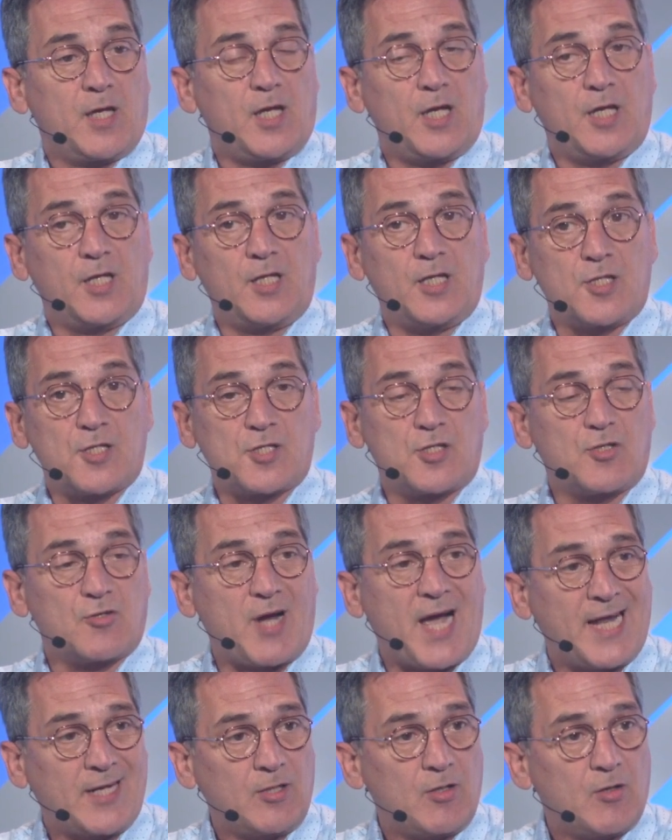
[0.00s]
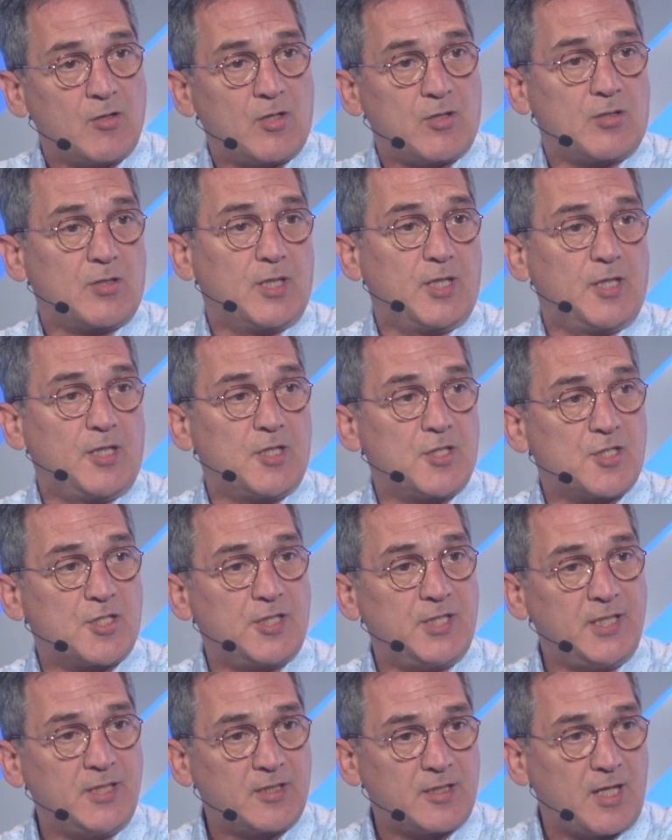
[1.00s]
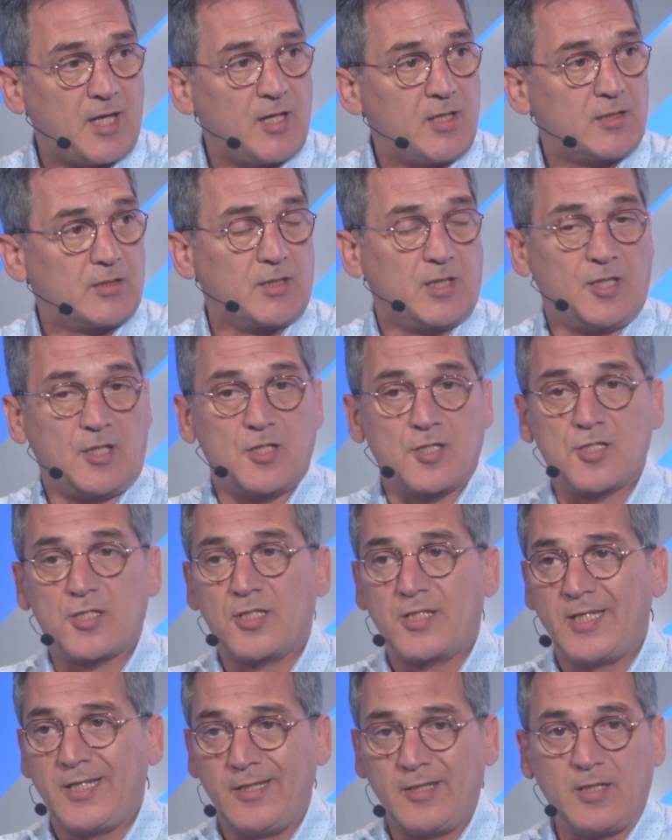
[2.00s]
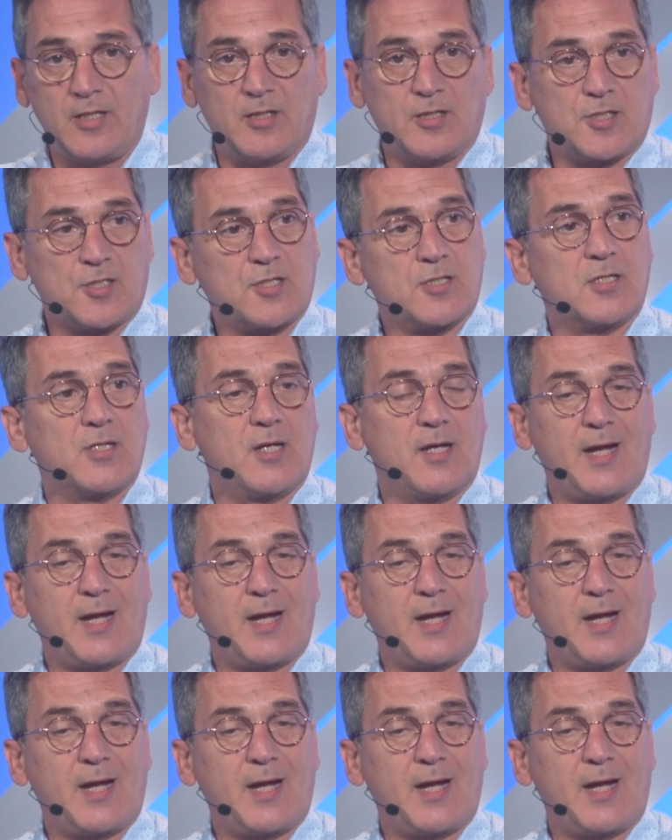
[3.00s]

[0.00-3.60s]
It is granular, it is detailed, it is tedious,